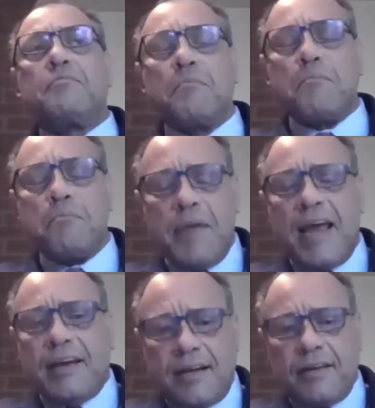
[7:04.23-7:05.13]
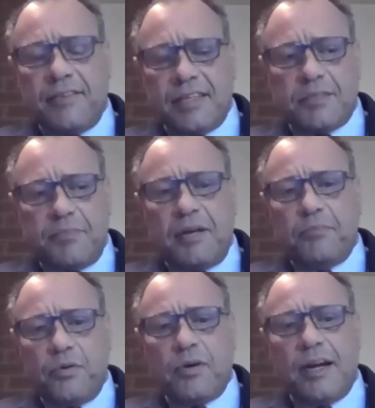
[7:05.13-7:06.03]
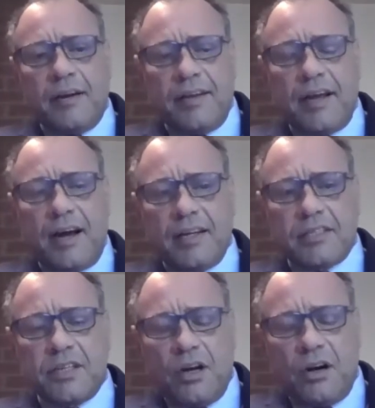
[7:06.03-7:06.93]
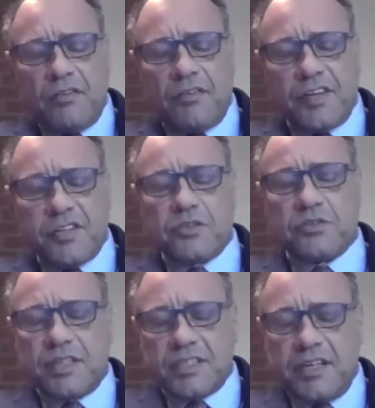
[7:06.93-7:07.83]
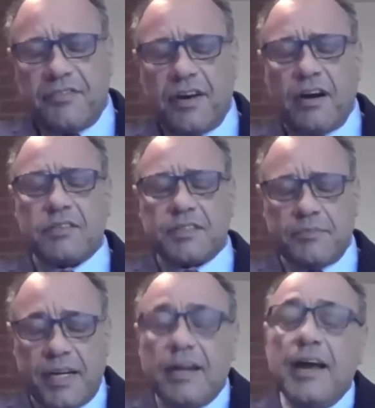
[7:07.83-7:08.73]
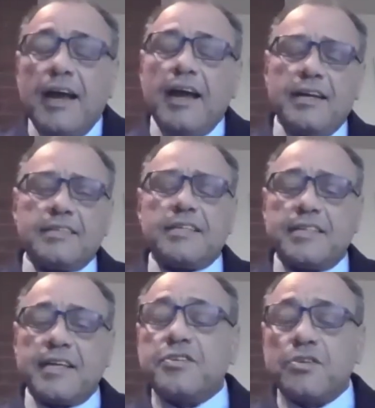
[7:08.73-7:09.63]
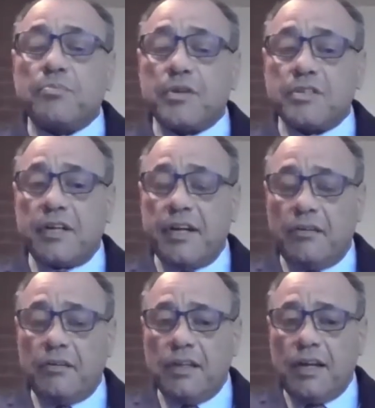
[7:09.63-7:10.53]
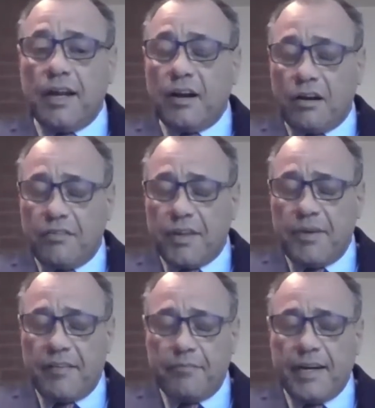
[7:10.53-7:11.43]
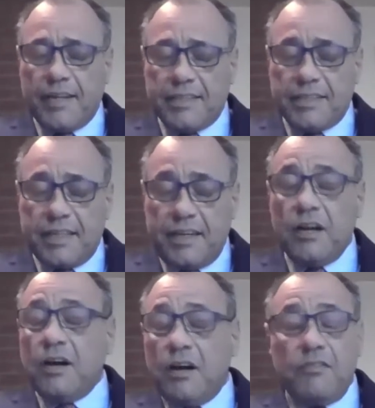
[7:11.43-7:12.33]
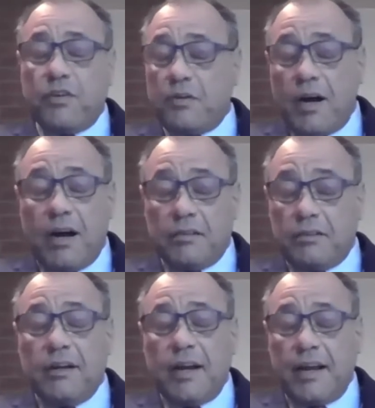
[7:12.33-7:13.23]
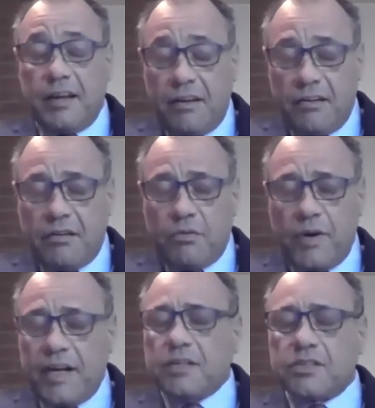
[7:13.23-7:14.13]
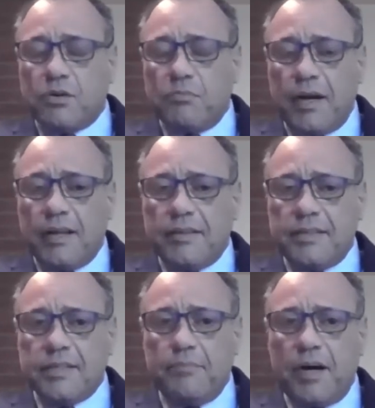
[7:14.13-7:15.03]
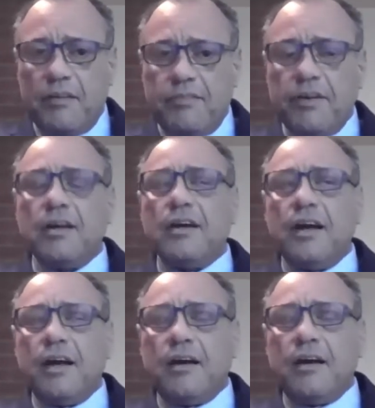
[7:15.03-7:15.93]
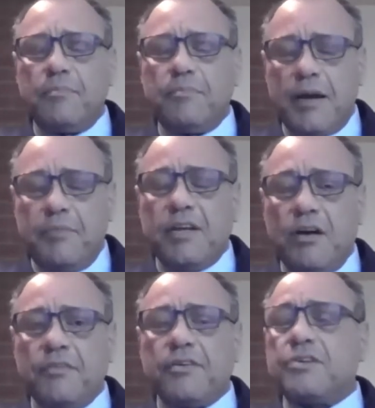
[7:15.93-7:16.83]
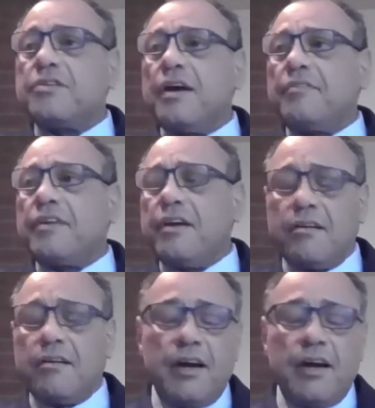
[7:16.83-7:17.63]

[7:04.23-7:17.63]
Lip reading: make these people, in the eyes of officials, the seafarers, I mean, as essential personnel? A lot of them have been at sea for about a year, weeks, or months above and beyond their